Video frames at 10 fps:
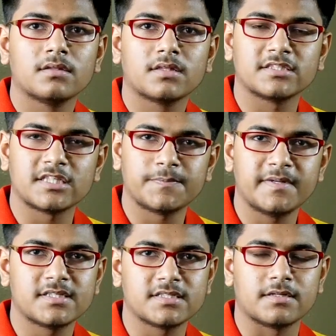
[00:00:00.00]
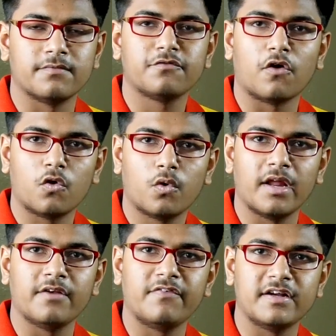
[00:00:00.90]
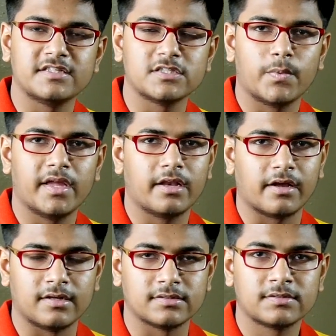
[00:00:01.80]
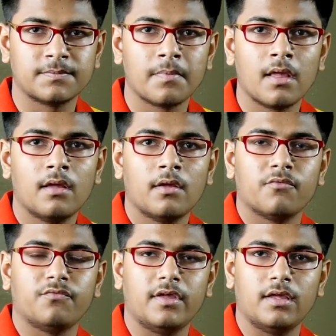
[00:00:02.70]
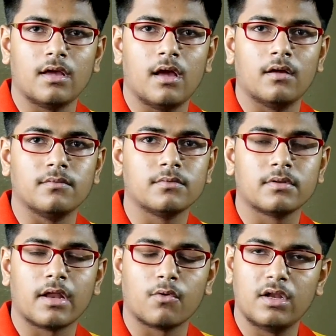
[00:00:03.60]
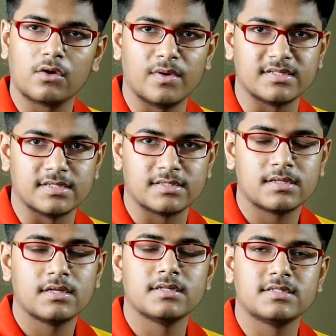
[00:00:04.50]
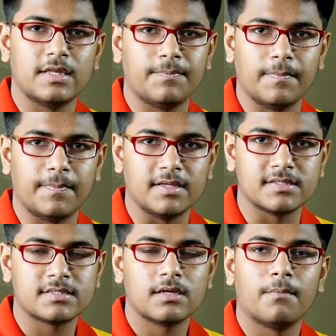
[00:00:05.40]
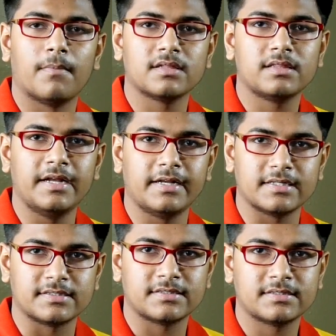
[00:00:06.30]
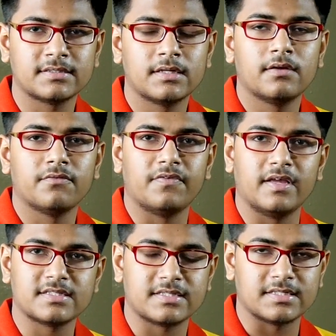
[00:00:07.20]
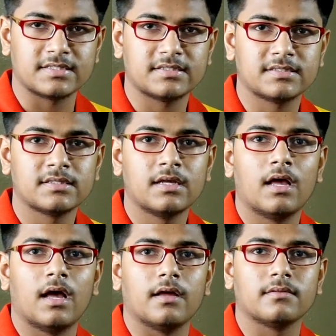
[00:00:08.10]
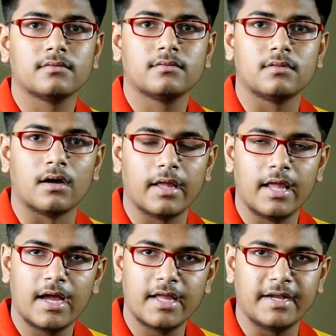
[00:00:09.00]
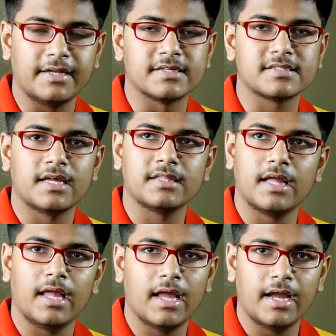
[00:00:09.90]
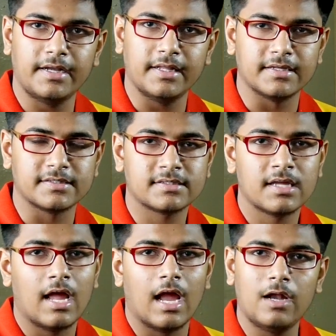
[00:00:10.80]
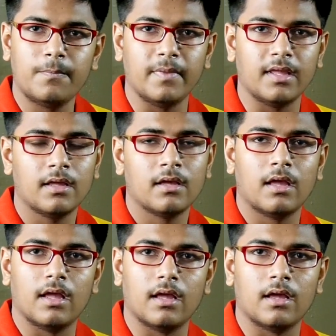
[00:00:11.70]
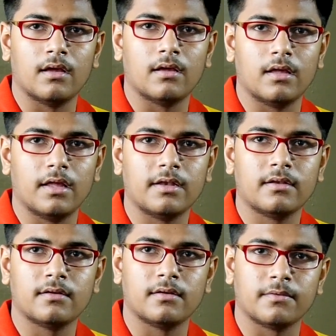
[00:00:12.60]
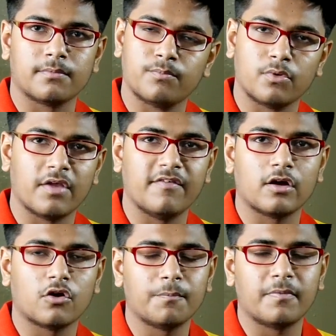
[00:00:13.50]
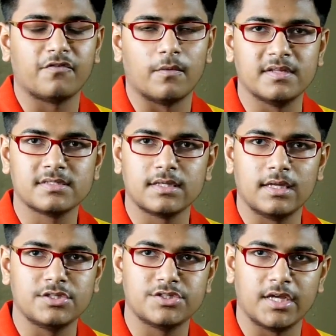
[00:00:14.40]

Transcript: The assessment system followed in FIITJEE is very rigorous. We regular quizzes, CPPs, monthly tests, phase tests, the AIITs and the AITs helped me giving a good performance in